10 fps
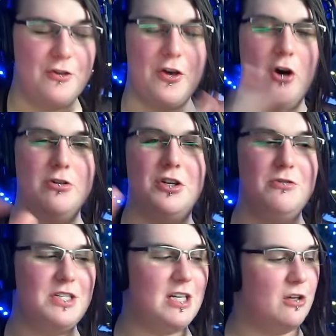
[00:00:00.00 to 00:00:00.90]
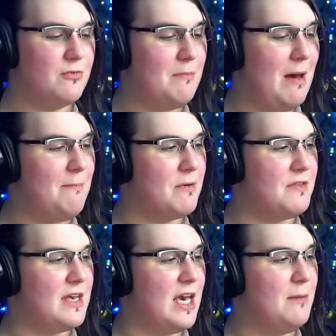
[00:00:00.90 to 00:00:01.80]
for those who still
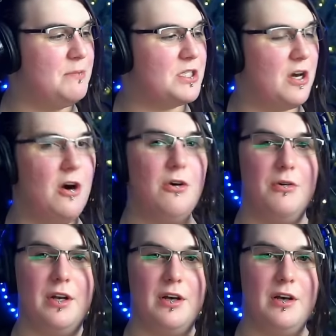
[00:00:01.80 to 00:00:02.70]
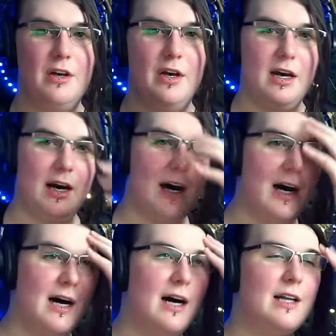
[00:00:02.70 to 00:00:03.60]
remember the IMPS code,
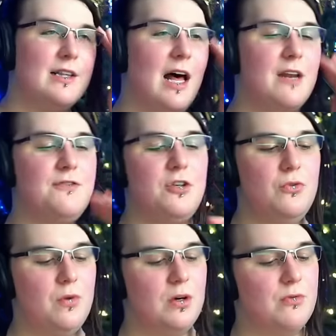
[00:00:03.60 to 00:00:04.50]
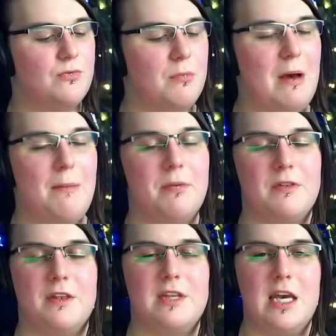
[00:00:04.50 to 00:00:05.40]
uh, a lot of you will
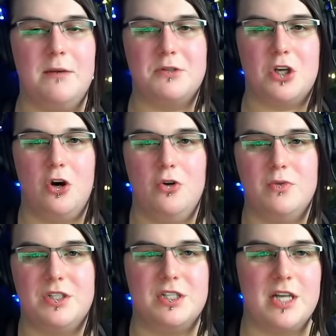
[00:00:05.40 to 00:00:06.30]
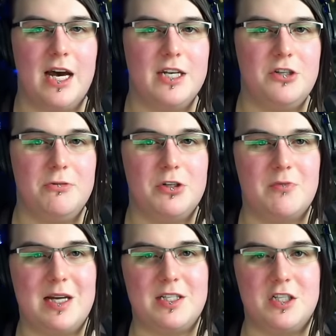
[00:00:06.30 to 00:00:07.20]
remember that the IMPS code was designed to
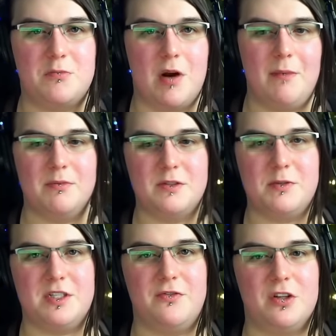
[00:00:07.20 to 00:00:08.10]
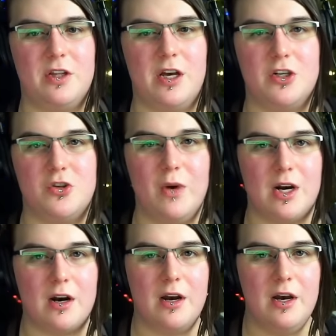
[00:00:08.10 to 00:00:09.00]
address this problem specifically on
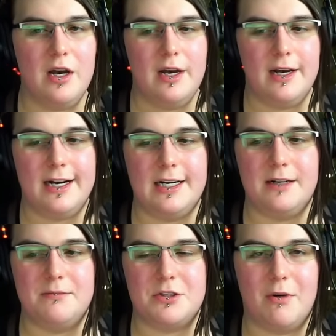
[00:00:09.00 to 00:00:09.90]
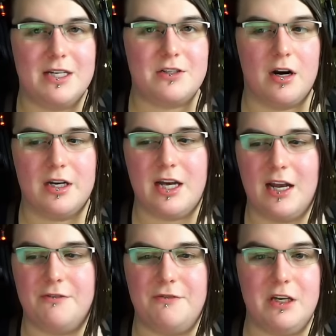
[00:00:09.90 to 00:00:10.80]
Twitter. Um, so I started
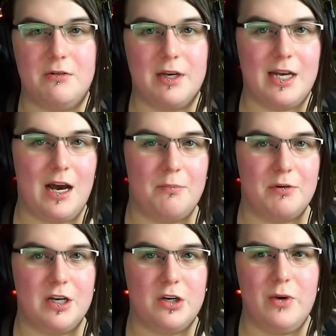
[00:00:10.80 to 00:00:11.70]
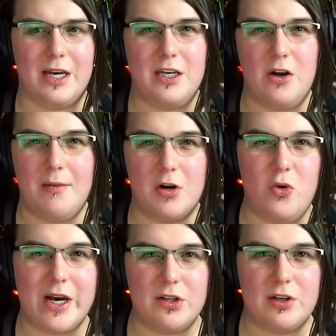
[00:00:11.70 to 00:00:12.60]
kind of figuring it out pretty quick. You know, I'm a
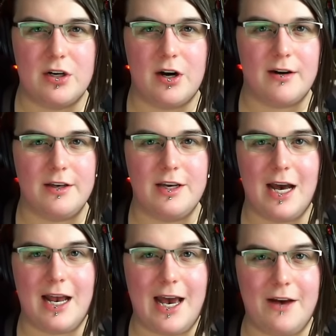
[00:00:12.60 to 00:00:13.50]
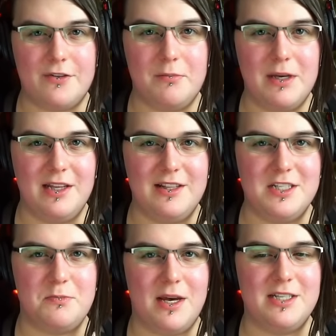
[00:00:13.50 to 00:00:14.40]
quick learner. You kind of have to be in
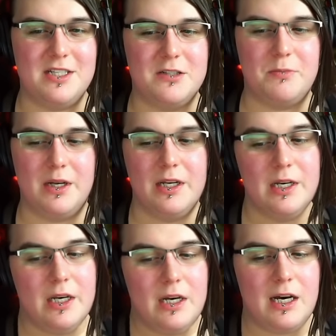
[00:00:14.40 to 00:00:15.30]
these spaces, but